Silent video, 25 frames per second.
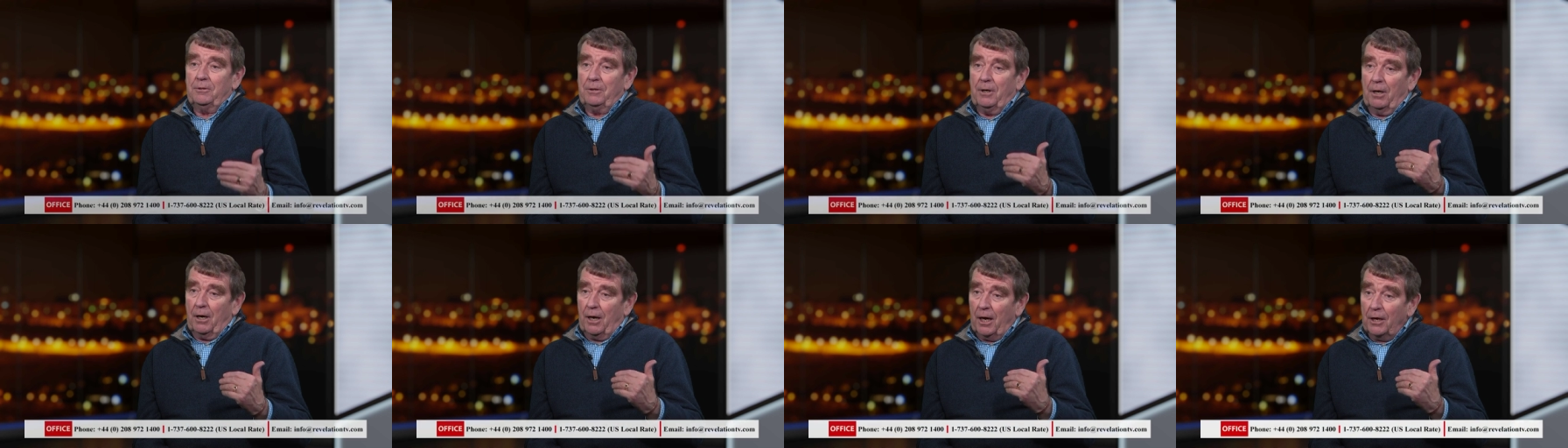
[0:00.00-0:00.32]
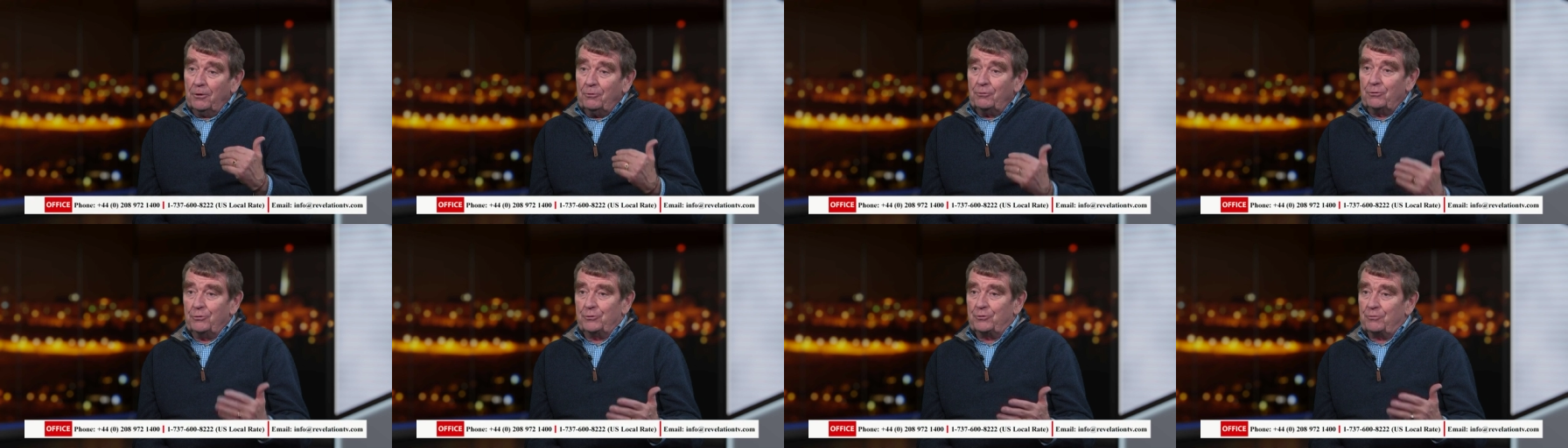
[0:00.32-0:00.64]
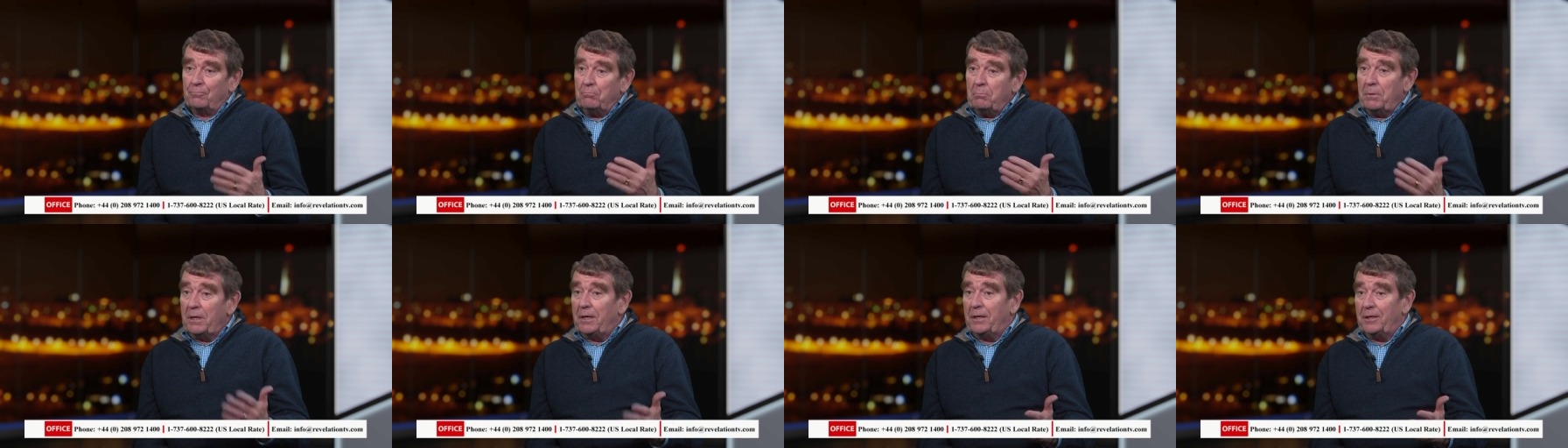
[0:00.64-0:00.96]
hundreds
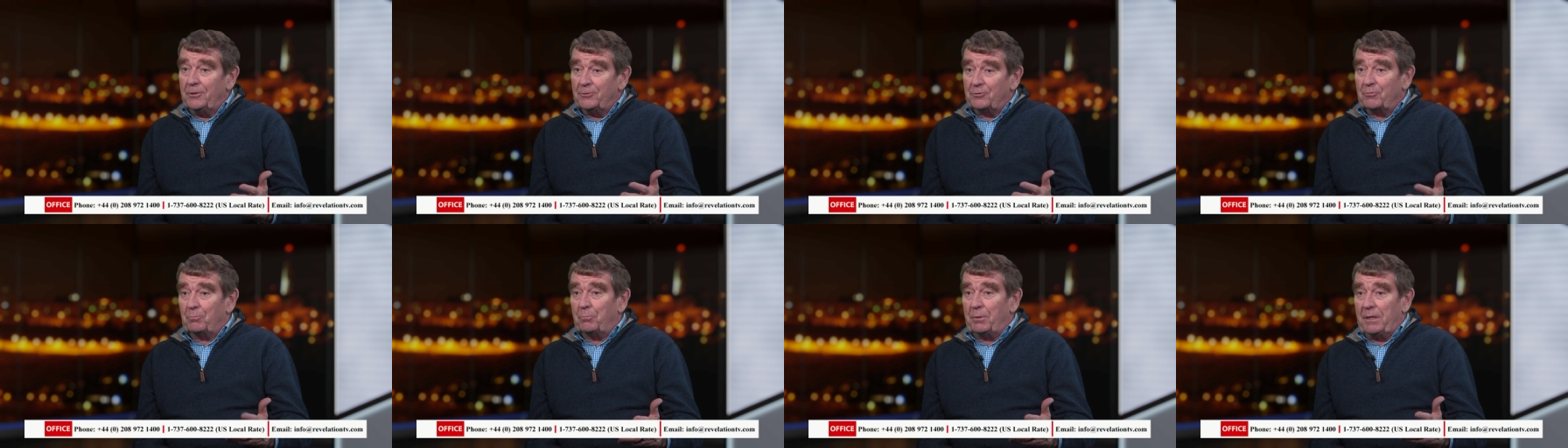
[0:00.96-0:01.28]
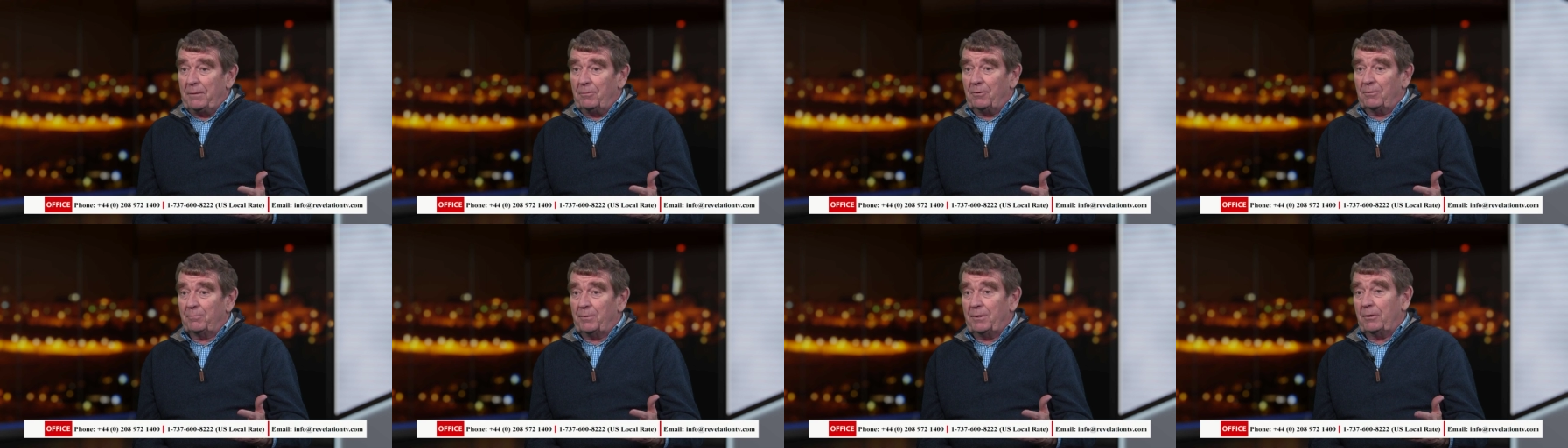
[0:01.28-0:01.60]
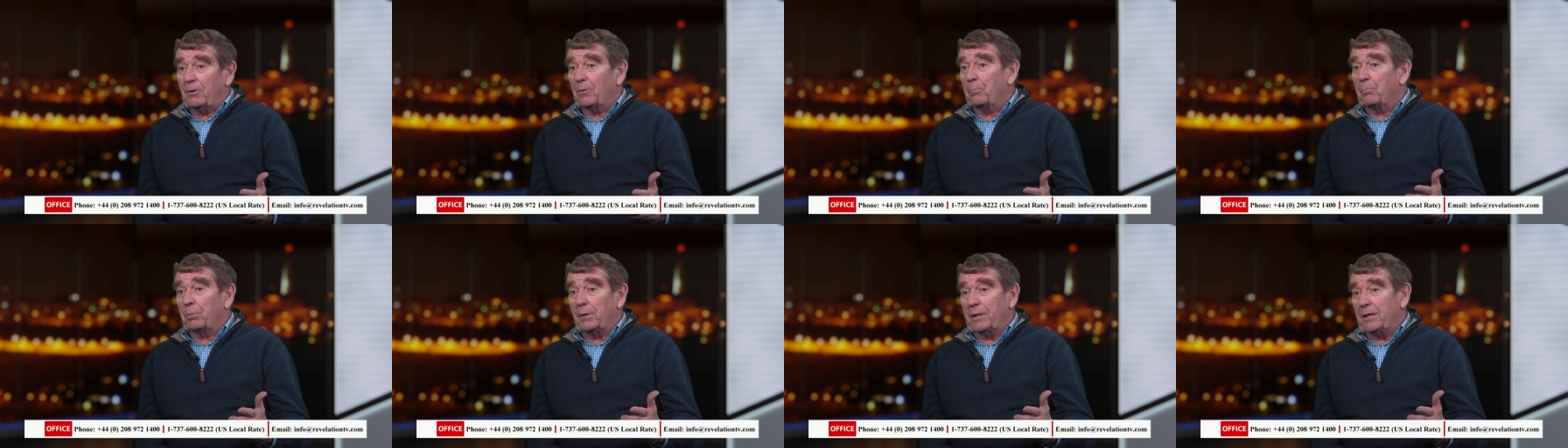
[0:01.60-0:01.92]
of millions of people have been
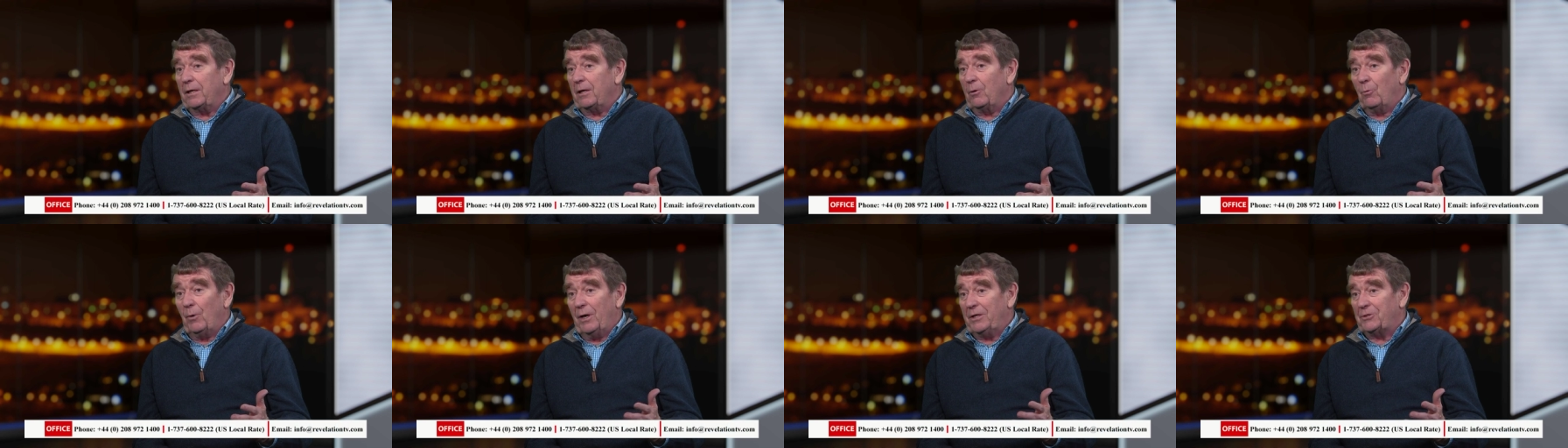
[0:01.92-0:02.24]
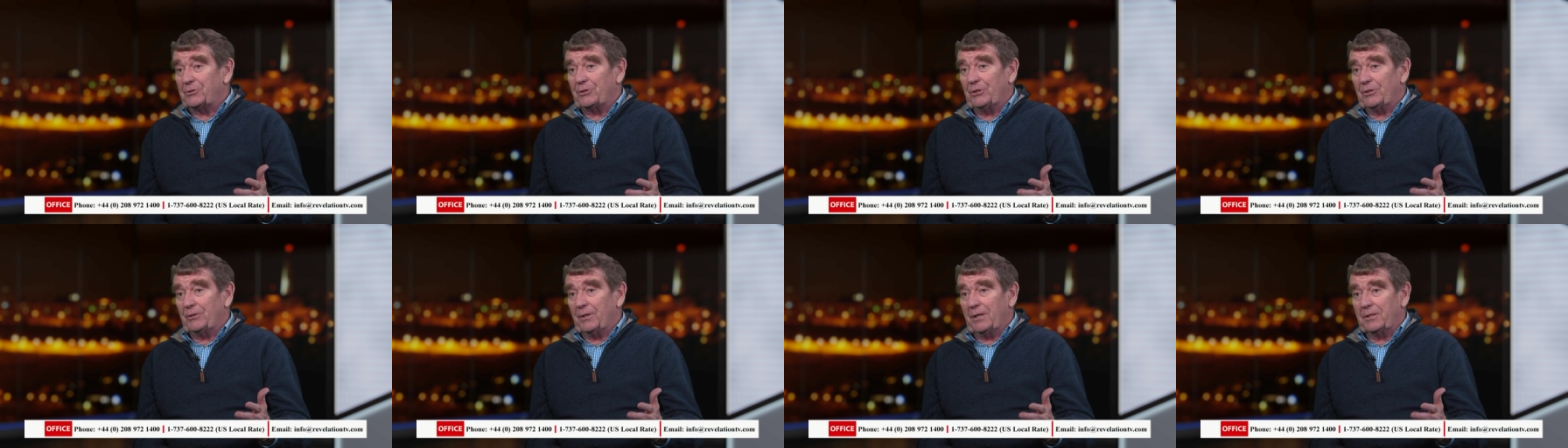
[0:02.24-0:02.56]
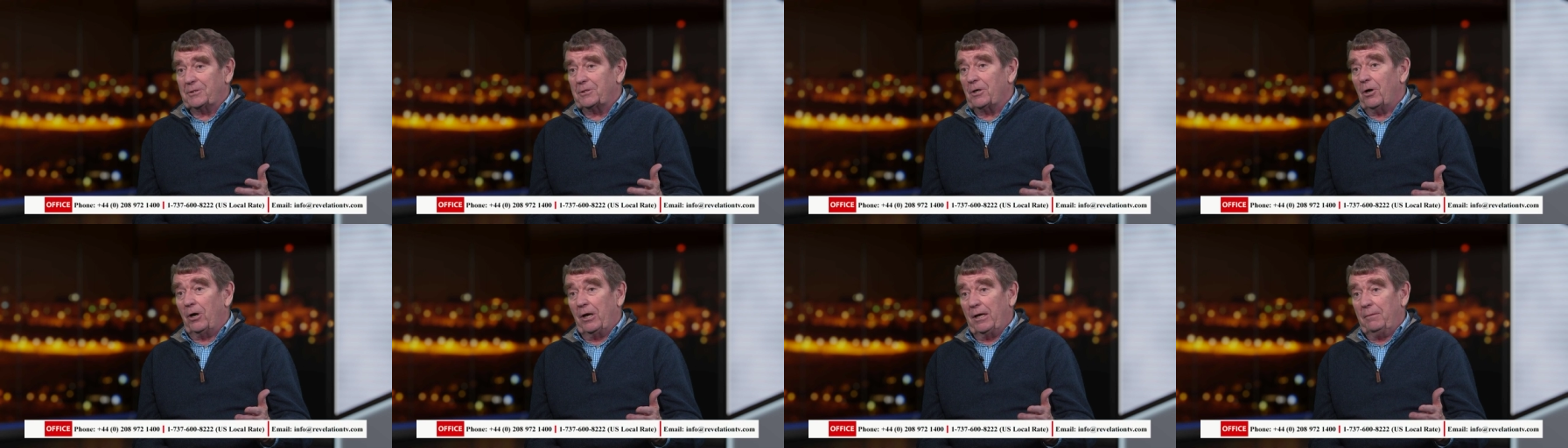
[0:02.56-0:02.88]
completely wasting
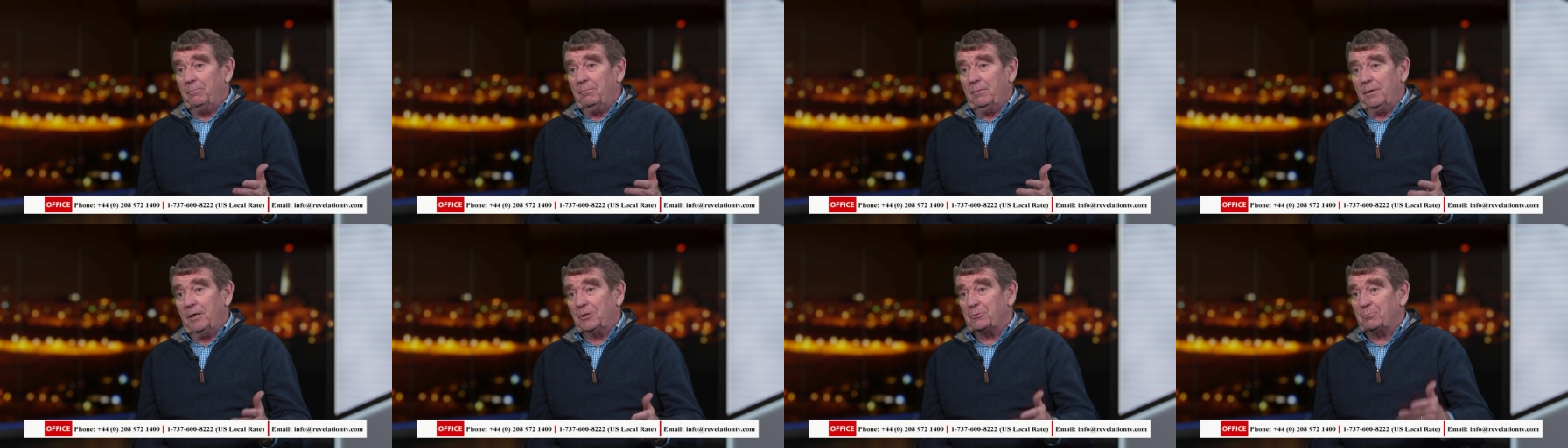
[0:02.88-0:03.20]
their time,